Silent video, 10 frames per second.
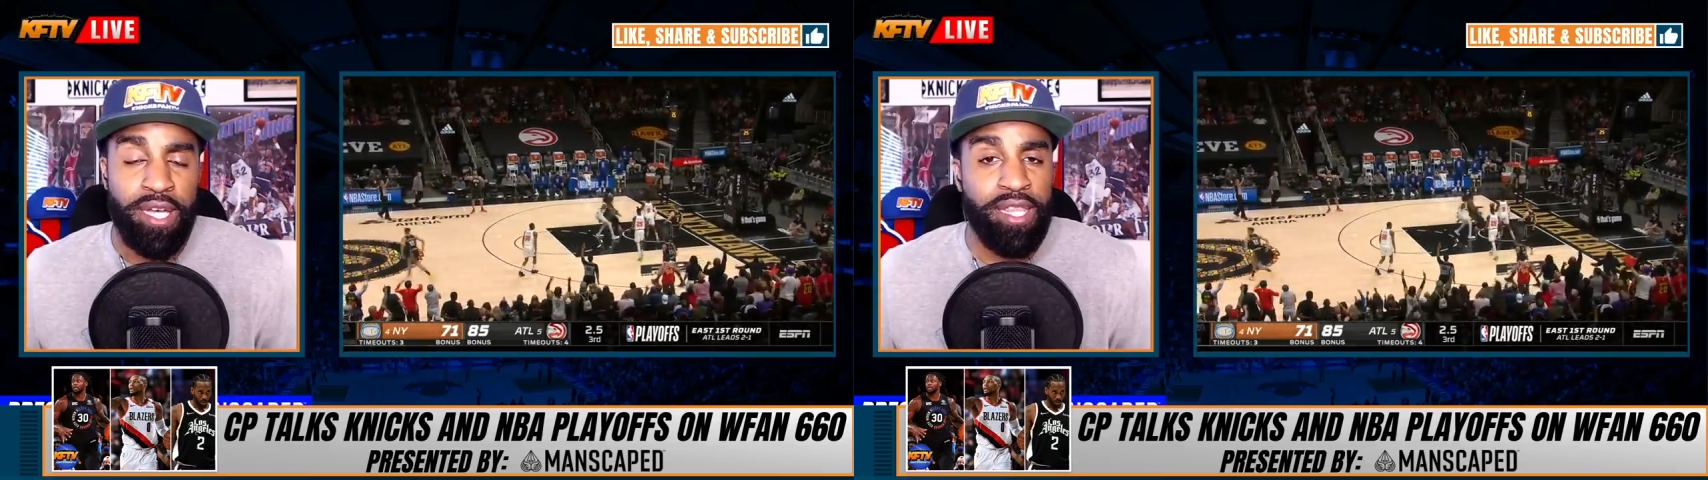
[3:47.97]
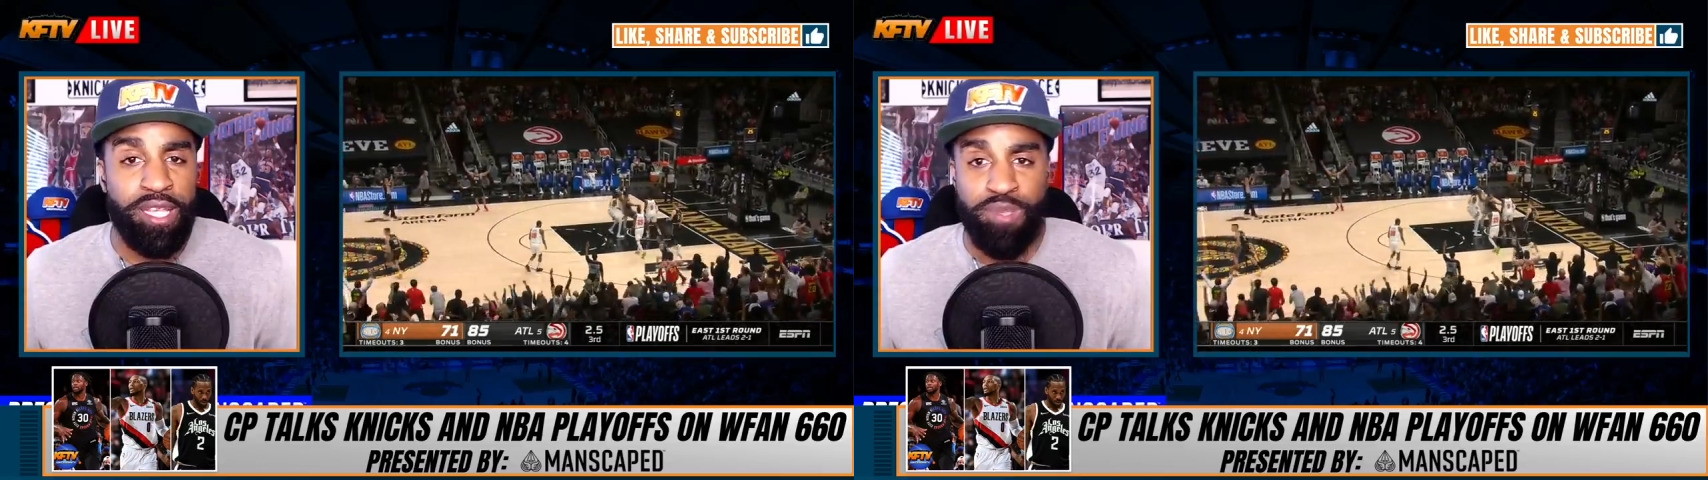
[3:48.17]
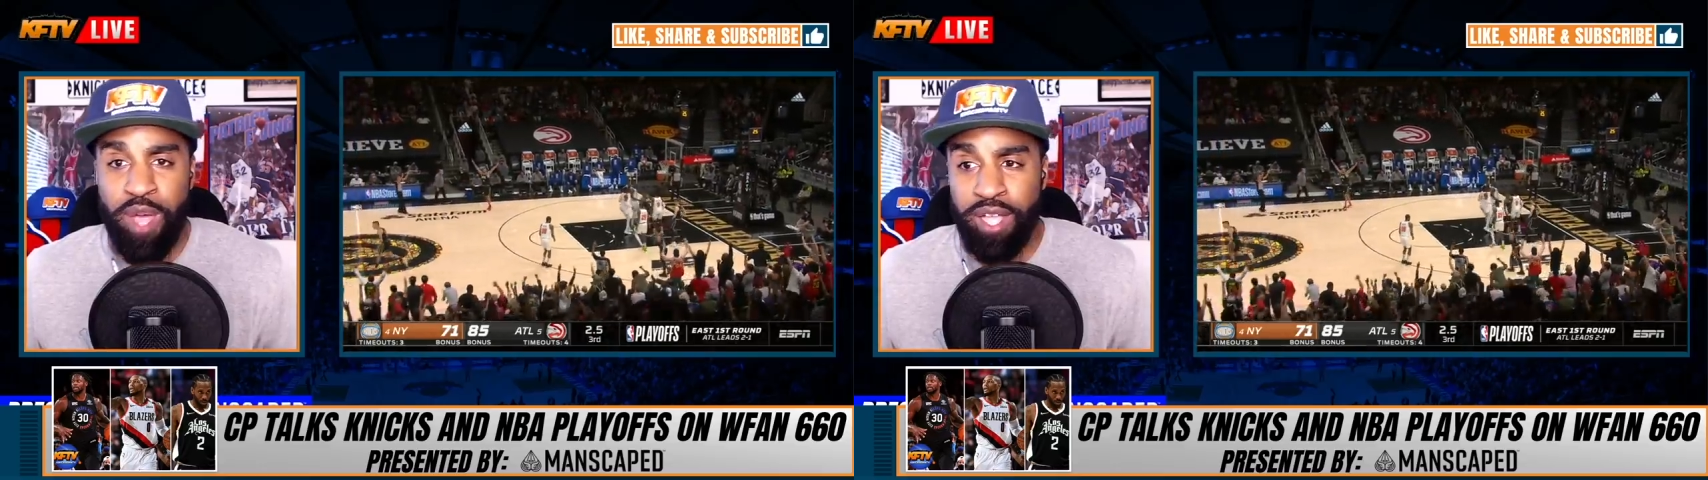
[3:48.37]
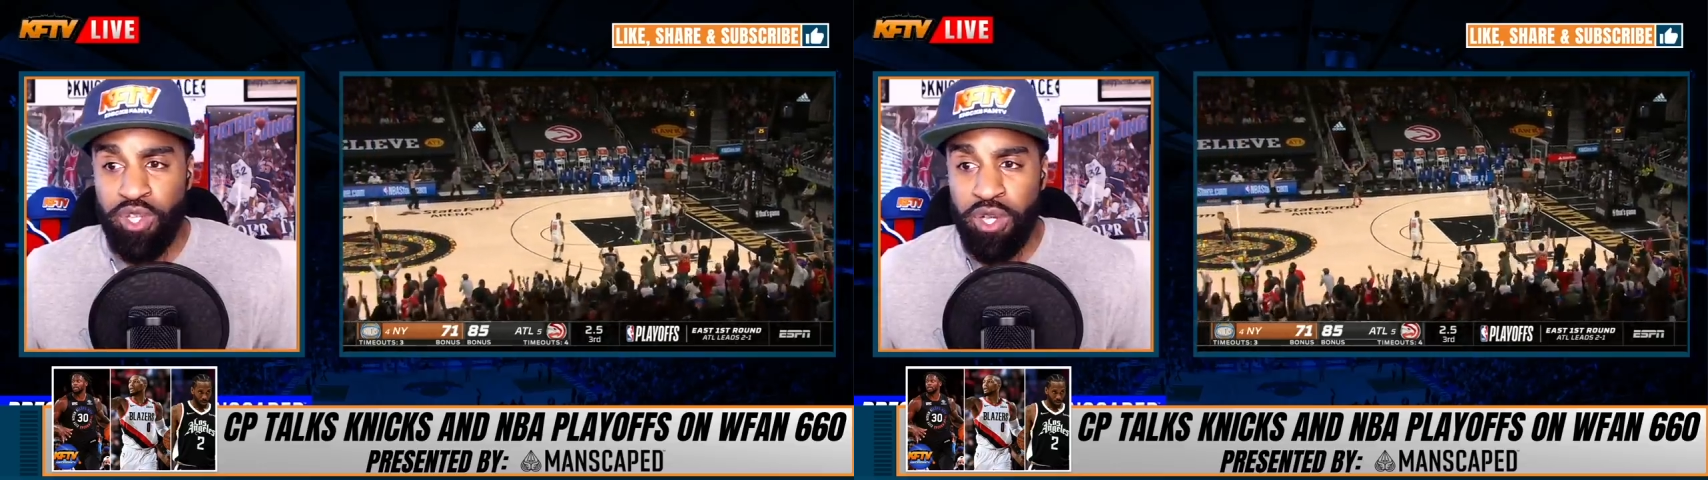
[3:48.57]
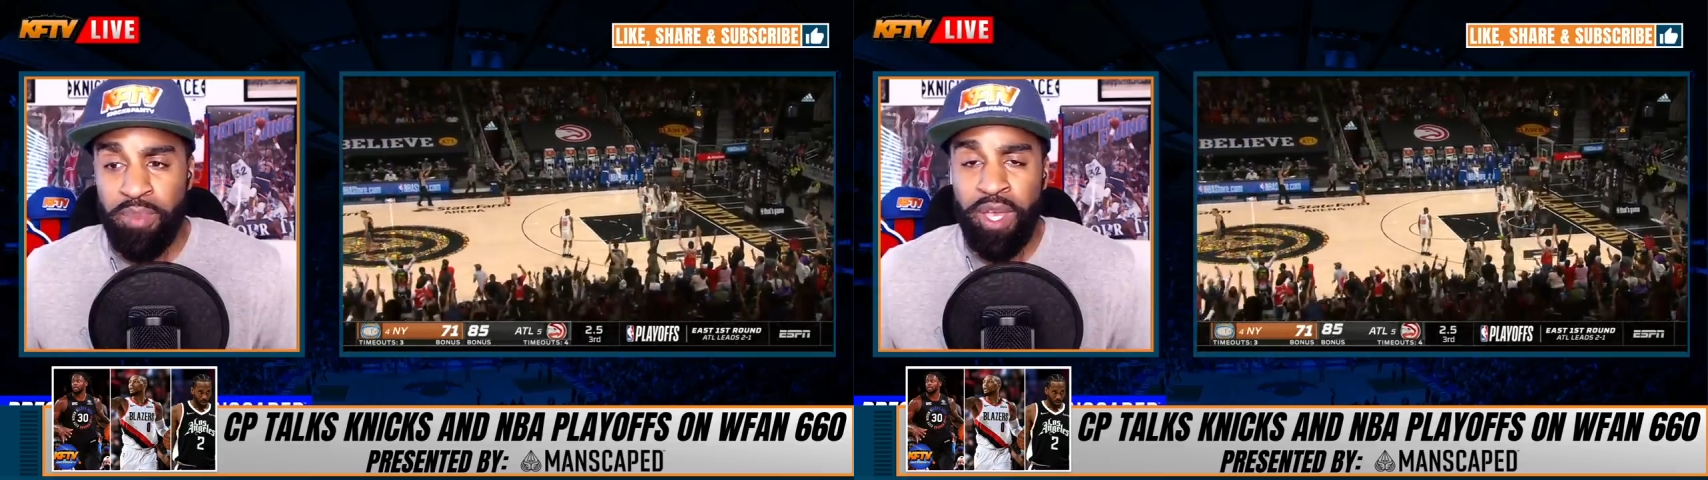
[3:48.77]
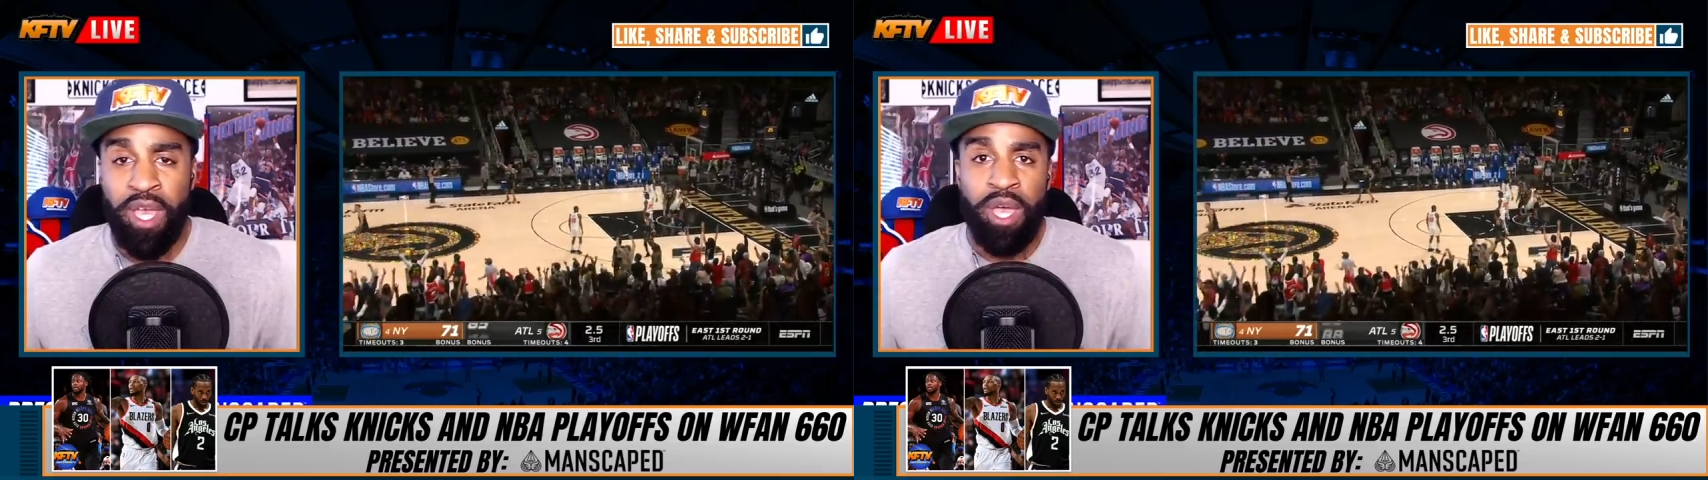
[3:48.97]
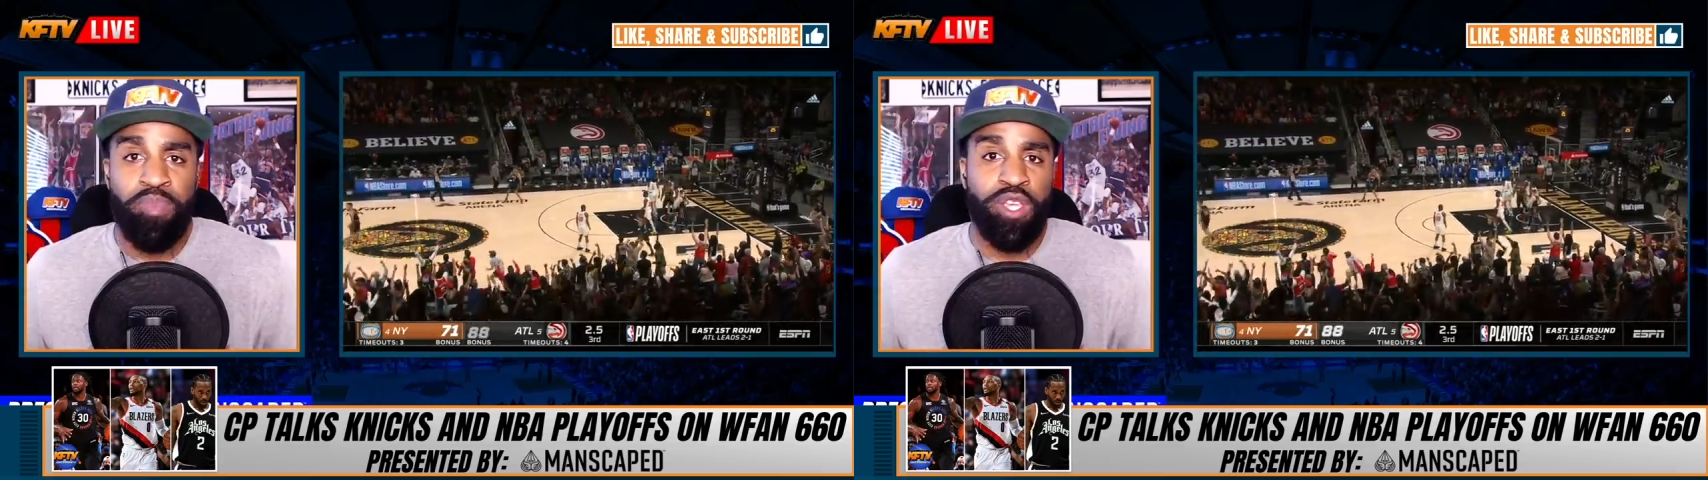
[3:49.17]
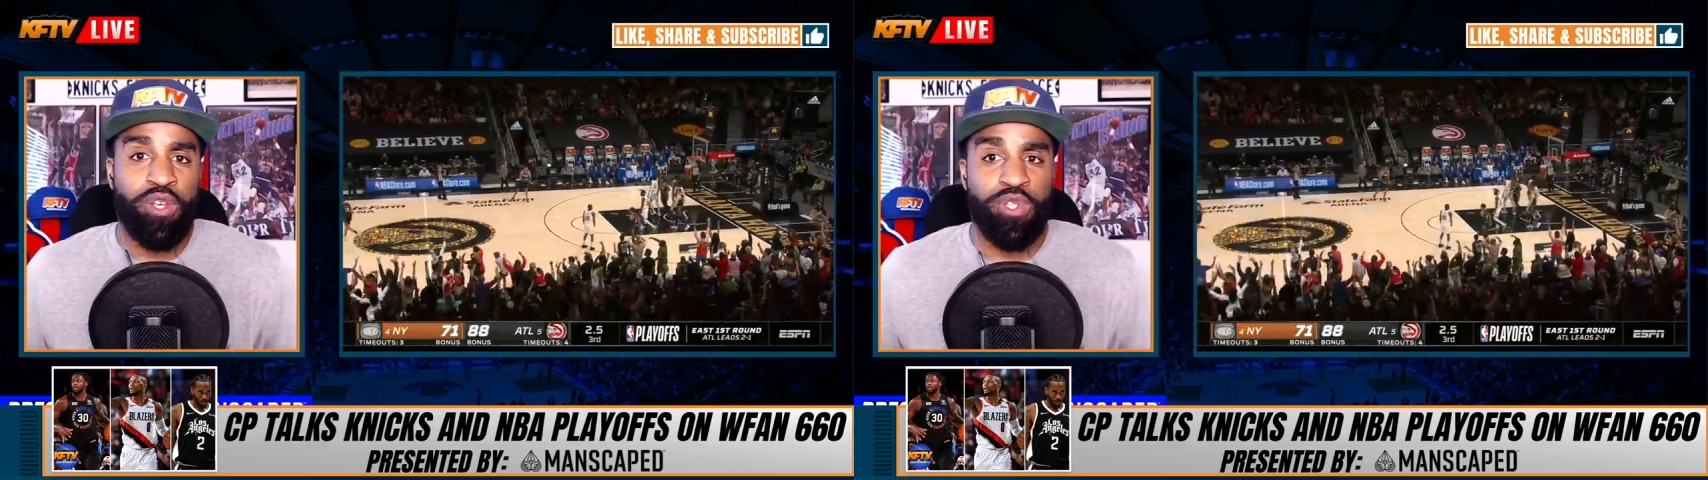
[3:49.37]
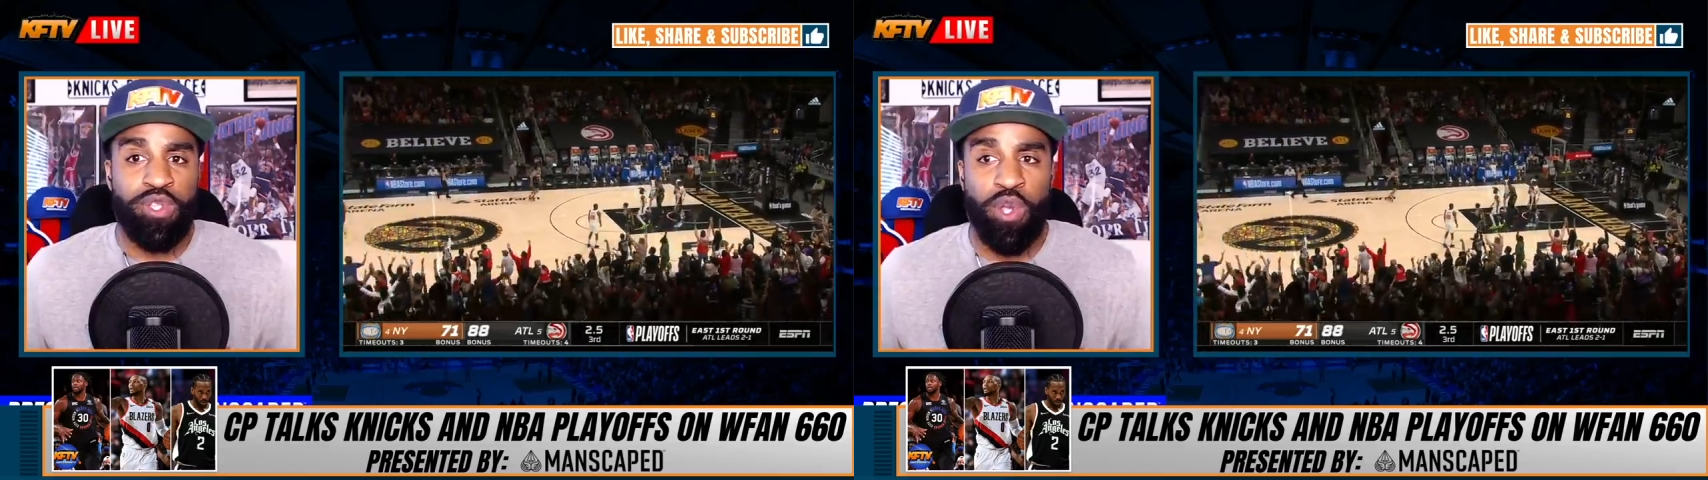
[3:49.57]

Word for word: in this matchup because the